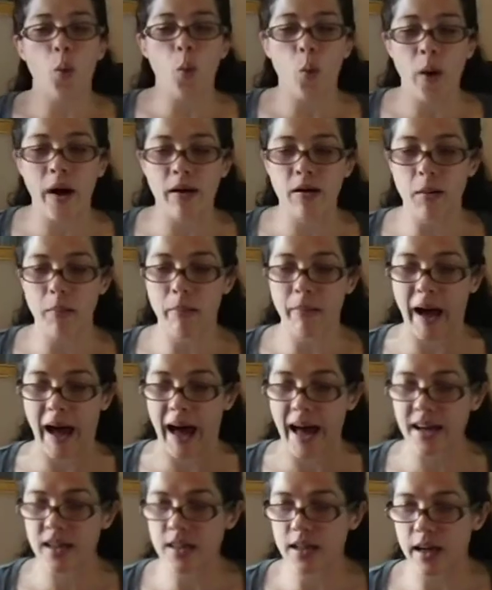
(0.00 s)
welcome
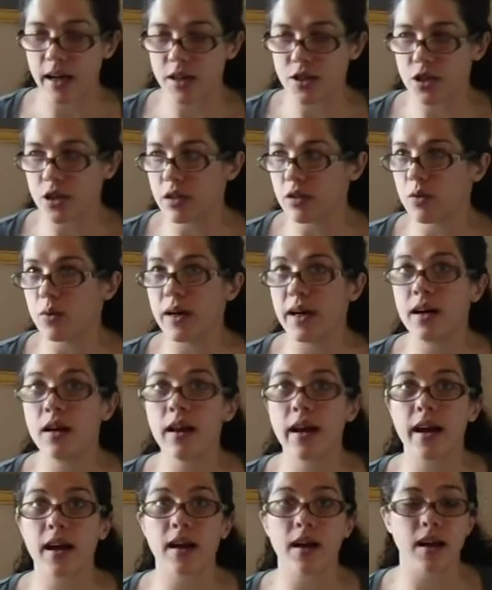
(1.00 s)
back to Ashjannoel,
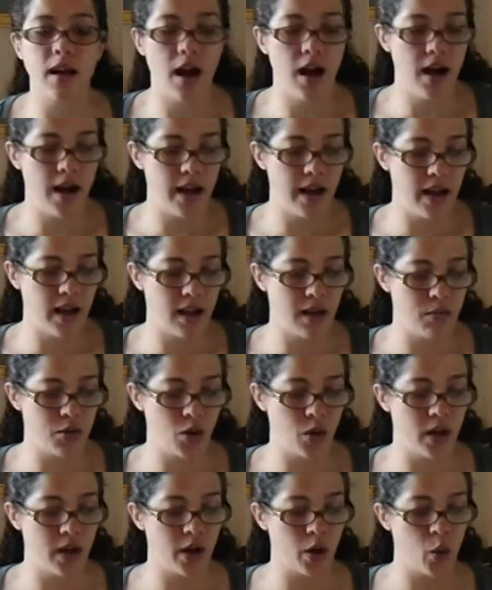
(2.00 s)
and I am
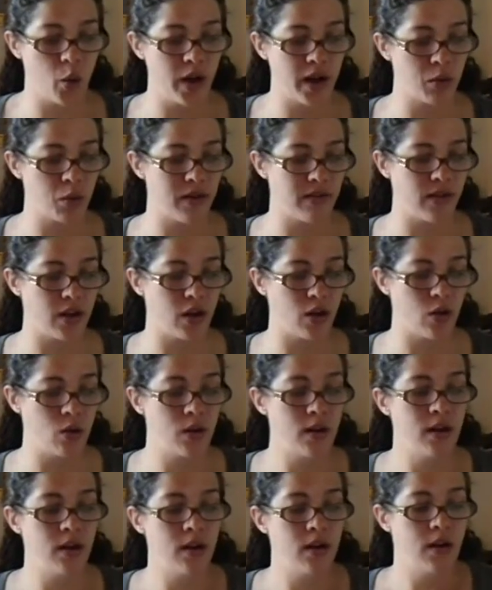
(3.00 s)
doing a quick review,
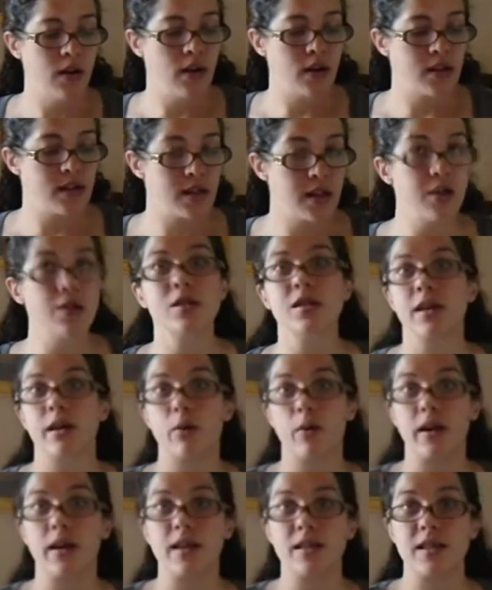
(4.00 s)
seriously
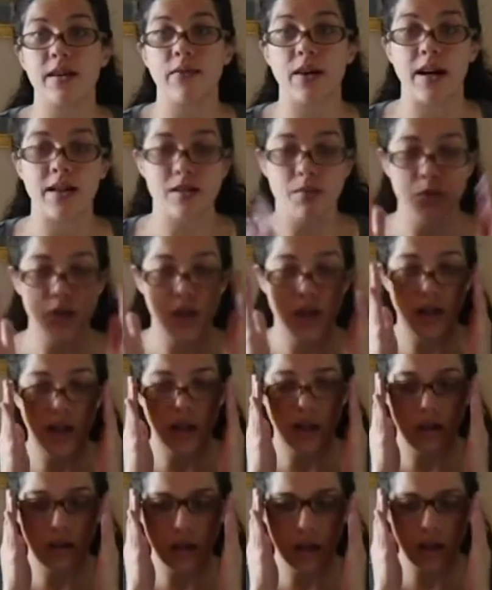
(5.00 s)
quick because I've got some
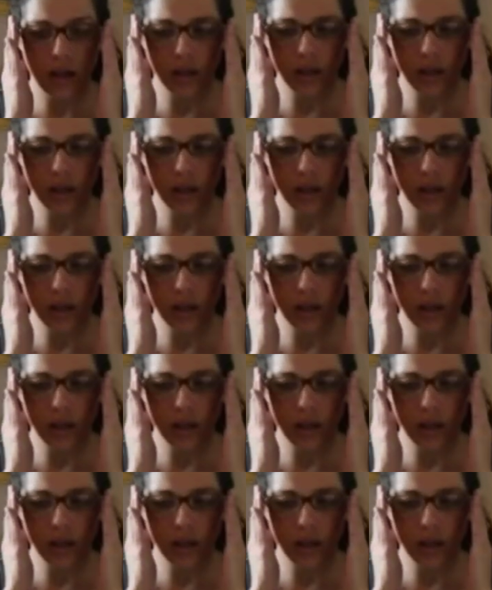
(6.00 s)
chicken cooking